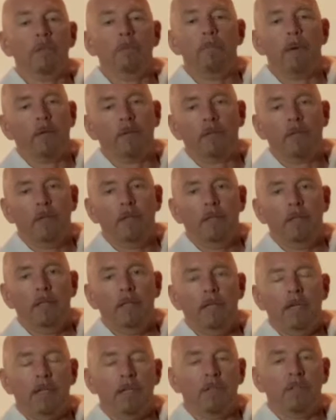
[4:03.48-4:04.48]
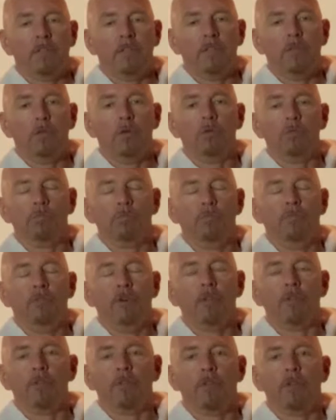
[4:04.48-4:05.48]
met. And it's no
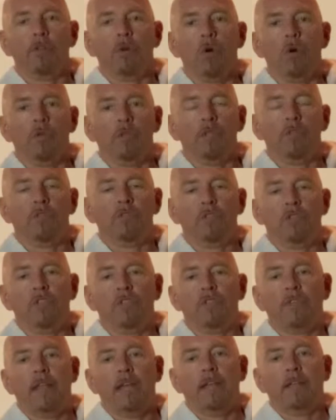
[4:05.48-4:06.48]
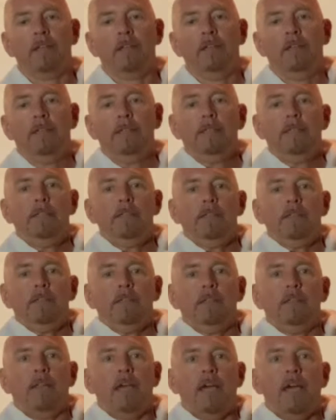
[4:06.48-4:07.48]
fault of their own, it's just that
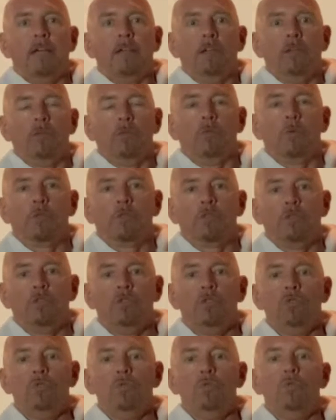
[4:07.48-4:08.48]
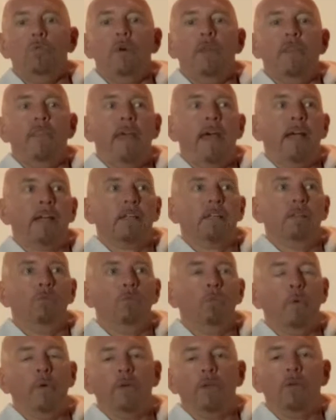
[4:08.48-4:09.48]
they had other work to do, that
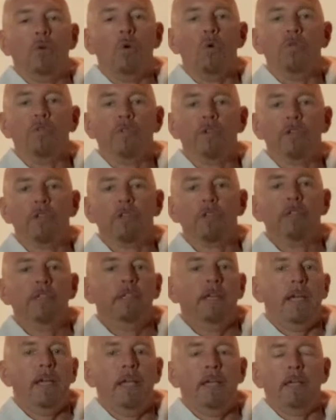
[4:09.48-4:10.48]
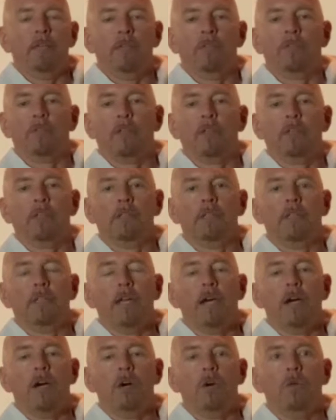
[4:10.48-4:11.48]
went over, and suddenly
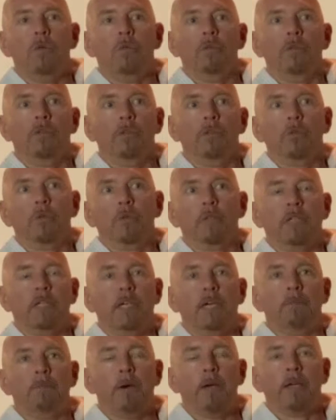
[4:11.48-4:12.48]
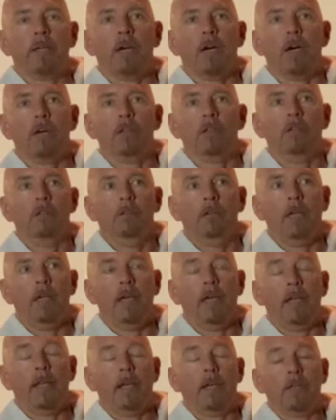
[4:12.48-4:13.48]
now they're working on my car.
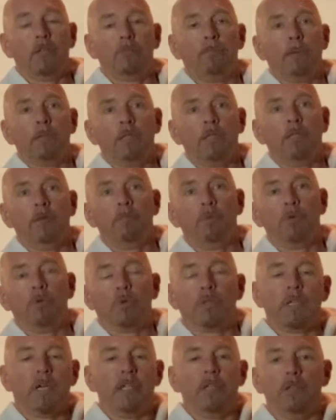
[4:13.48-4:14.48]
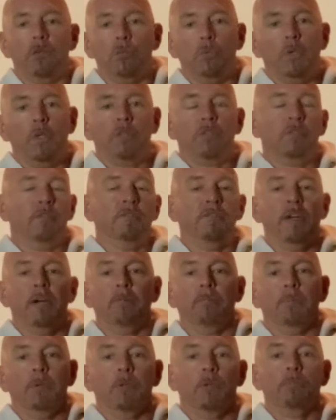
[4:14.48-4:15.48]
And I expected them to work on it weeks, if
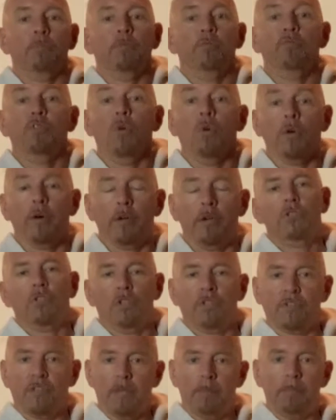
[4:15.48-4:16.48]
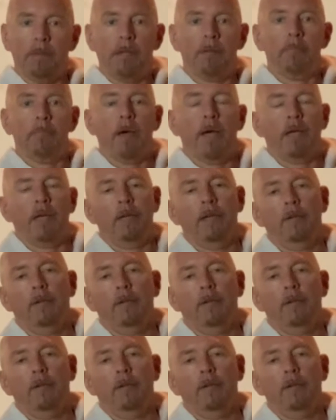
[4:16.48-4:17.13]
not months before. Just keep that in mind.